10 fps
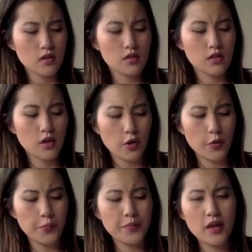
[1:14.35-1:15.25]

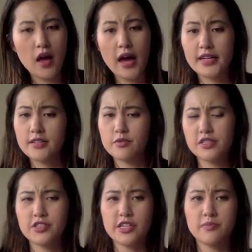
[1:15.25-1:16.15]
So, and I
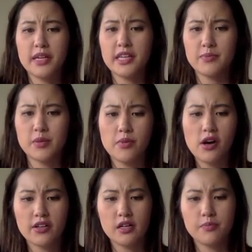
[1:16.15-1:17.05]
suggest making up a
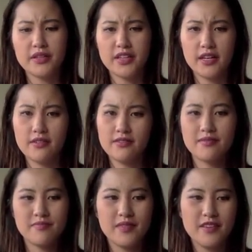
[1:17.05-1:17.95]
mock-up and then
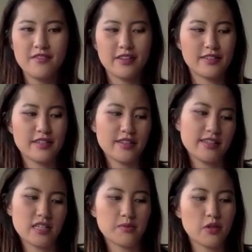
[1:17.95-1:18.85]
fixing
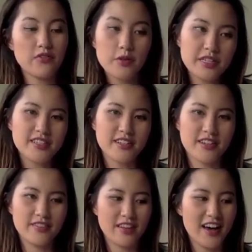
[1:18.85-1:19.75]
things up. So I've already done
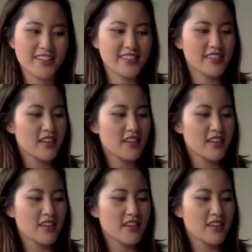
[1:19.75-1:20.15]
all of that.